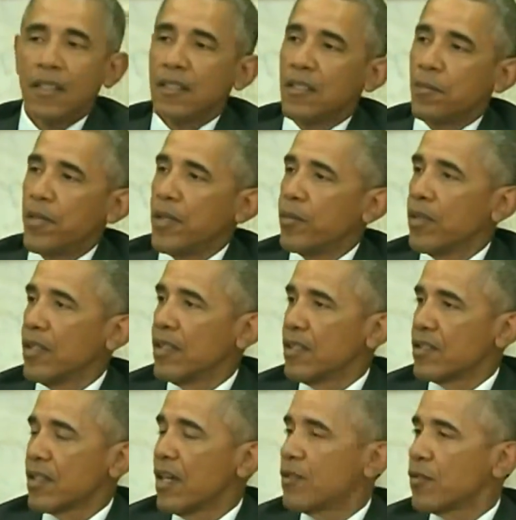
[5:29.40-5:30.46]
to people in
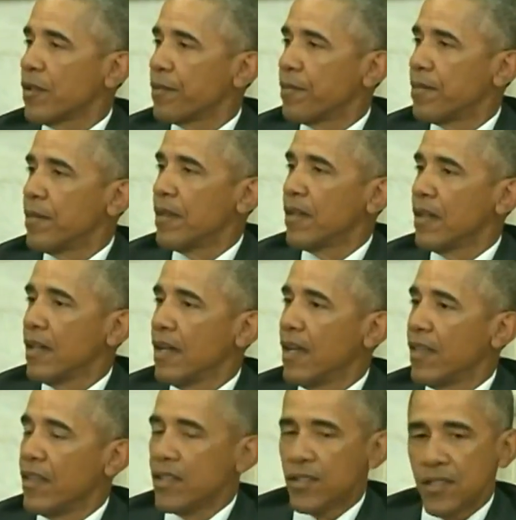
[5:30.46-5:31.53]
this country.
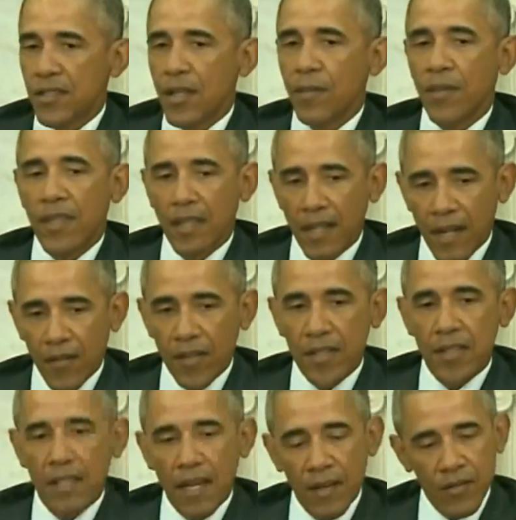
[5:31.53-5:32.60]
And this is something that
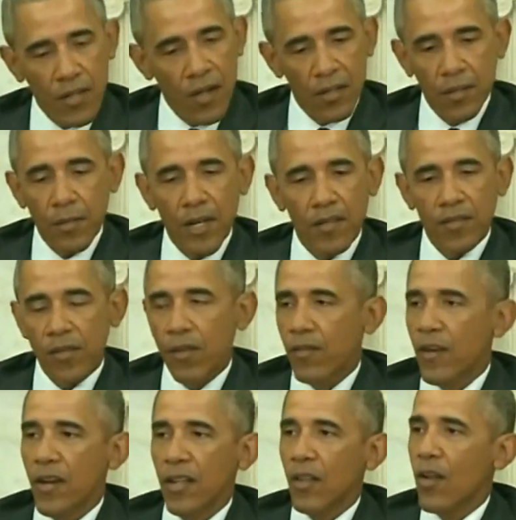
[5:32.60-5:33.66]
obviously I've talked about for
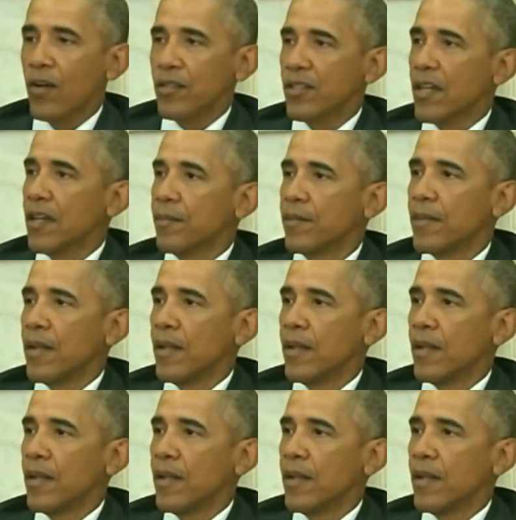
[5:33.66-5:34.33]
a very long time.